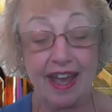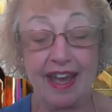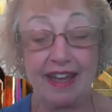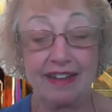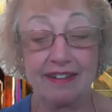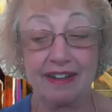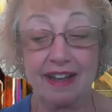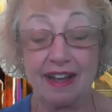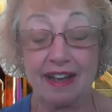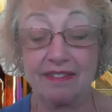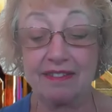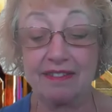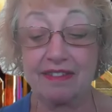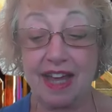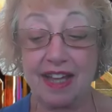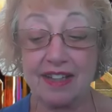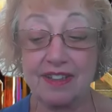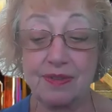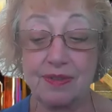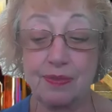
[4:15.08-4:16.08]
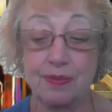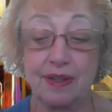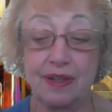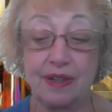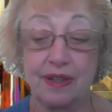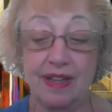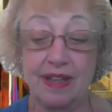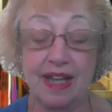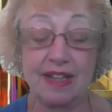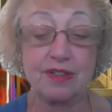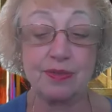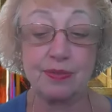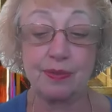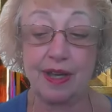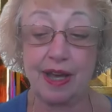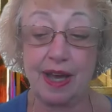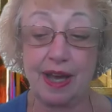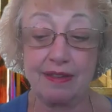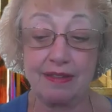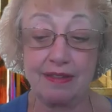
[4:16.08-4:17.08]
And that's
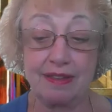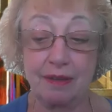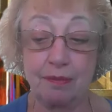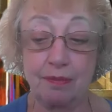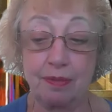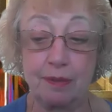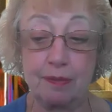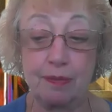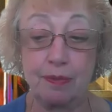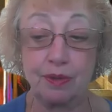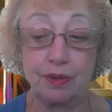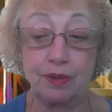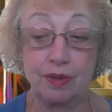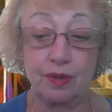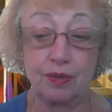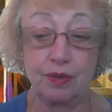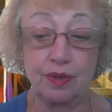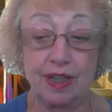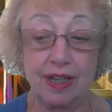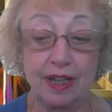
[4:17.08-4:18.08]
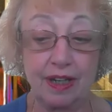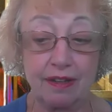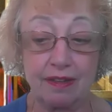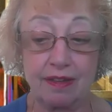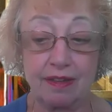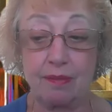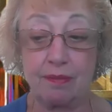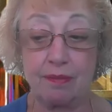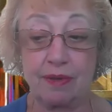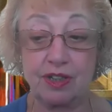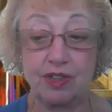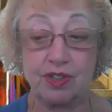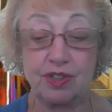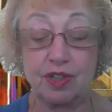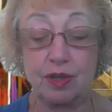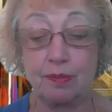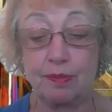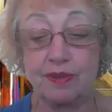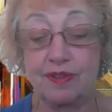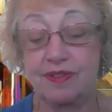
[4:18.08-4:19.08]
why I think people who don't care that much,
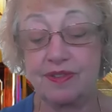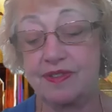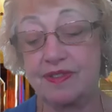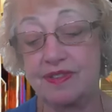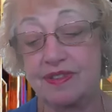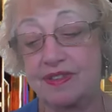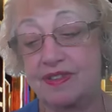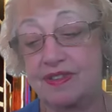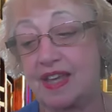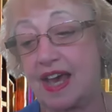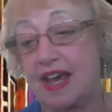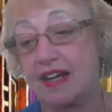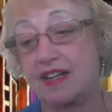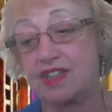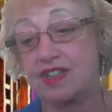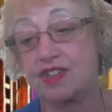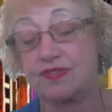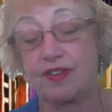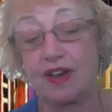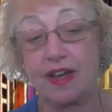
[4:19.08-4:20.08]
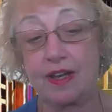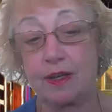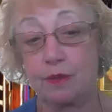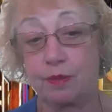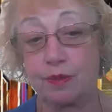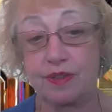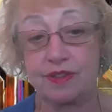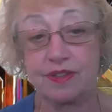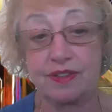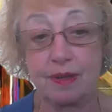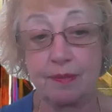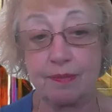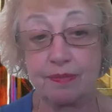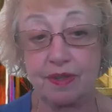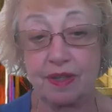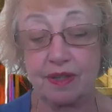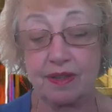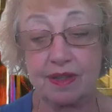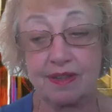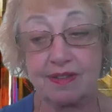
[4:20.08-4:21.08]
they'll be satisfied with
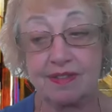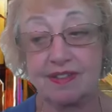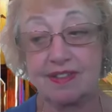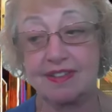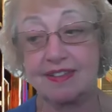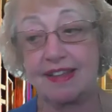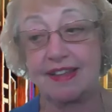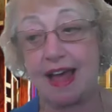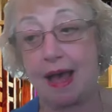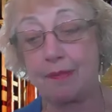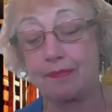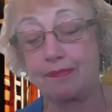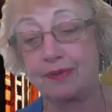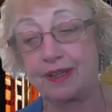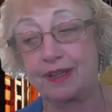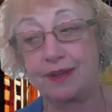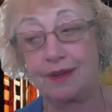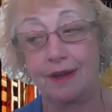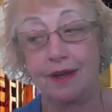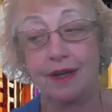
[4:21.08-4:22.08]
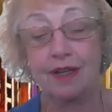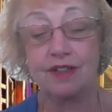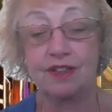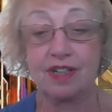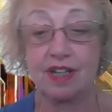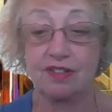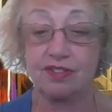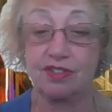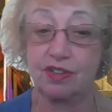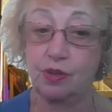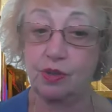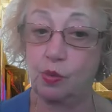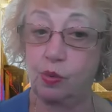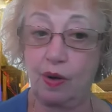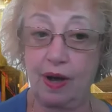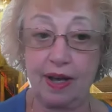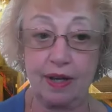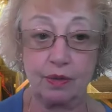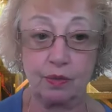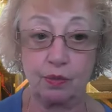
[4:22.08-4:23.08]
something that's sloppy, doesn't
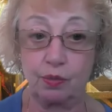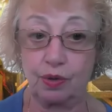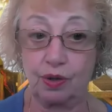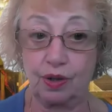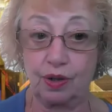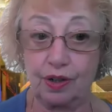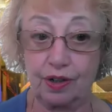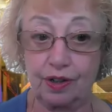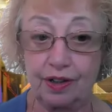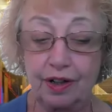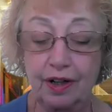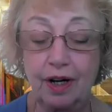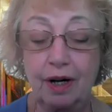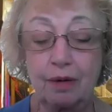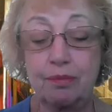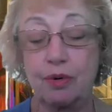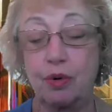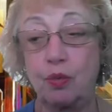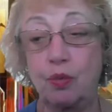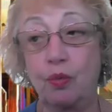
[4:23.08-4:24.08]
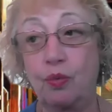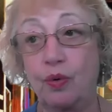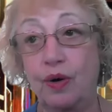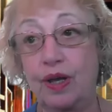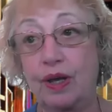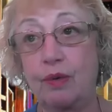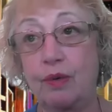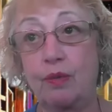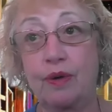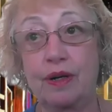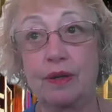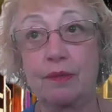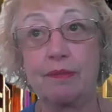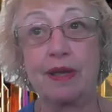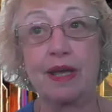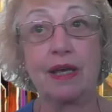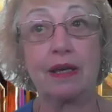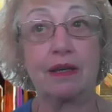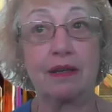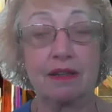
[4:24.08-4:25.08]
quite work, but we want to
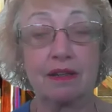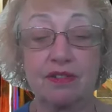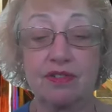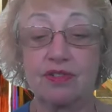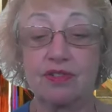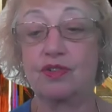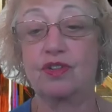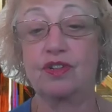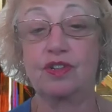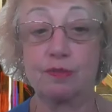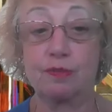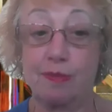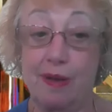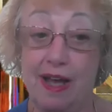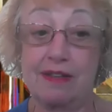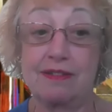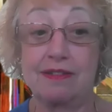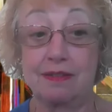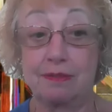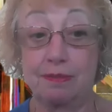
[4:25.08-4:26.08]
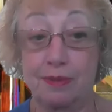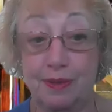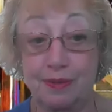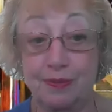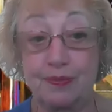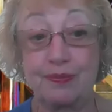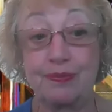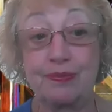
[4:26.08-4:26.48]
make it as good as possible.